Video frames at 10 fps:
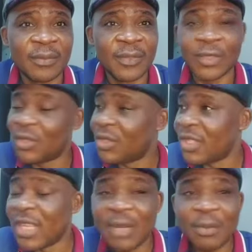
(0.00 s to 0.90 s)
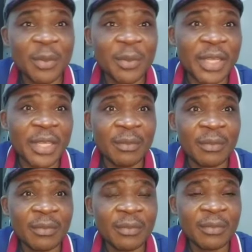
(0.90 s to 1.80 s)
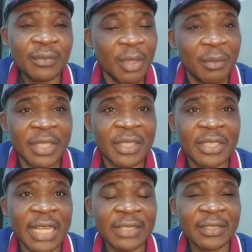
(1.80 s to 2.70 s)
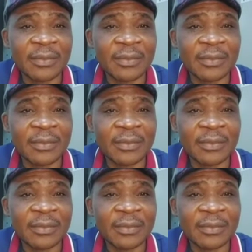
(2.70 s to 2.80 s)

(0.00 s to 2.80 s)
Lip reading: Did you see anybody beheading? Nobody did that.